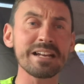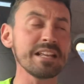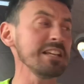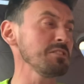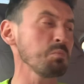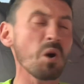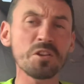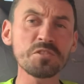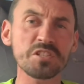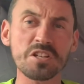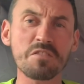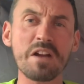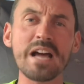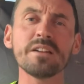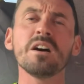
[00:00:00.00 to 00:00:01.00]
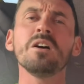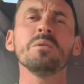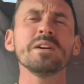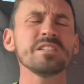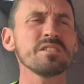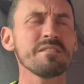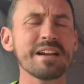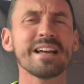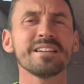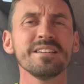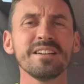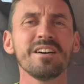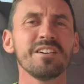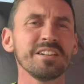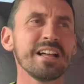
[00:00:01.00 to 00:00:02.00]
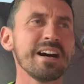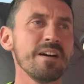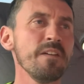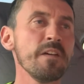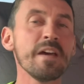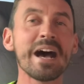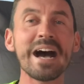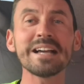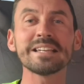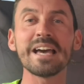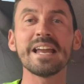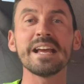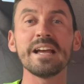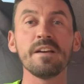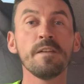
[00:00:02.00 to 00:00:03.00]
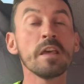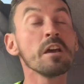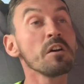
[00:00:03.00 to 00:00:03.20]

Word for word: He's once a red, always a red and all that. I get it.